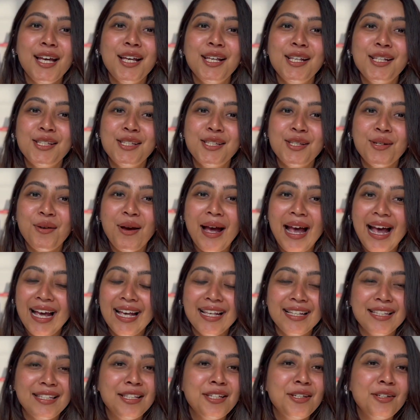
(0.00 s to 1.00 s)
so
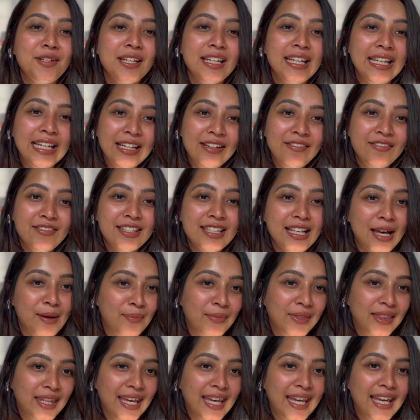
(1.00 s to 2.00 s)
as you leave
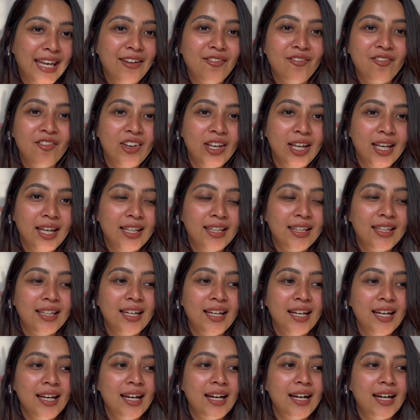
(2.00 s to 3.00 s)
something with
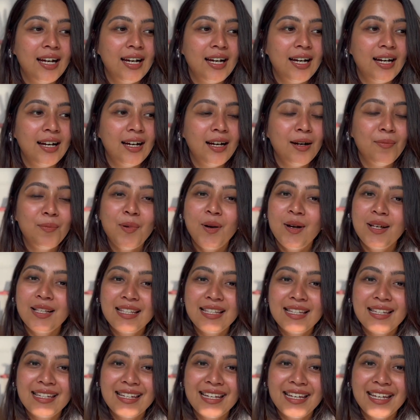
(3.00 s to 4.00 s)
a
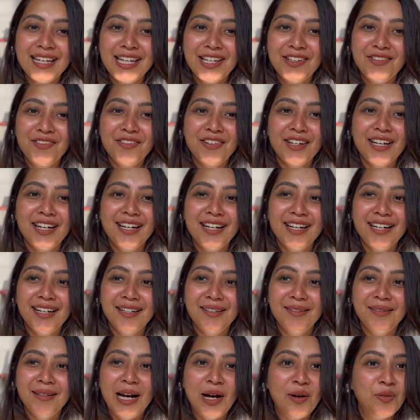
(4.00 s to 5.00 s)
positive
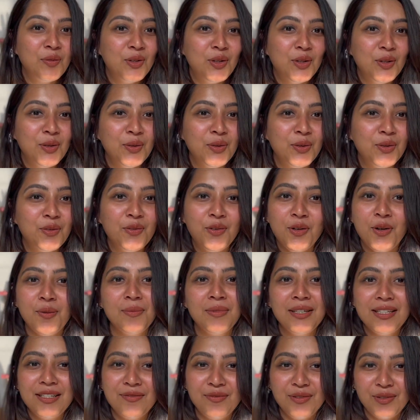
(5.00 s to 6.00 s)
outlook from
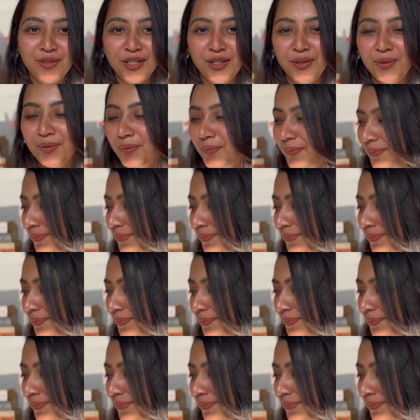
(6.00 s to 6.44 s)
this video.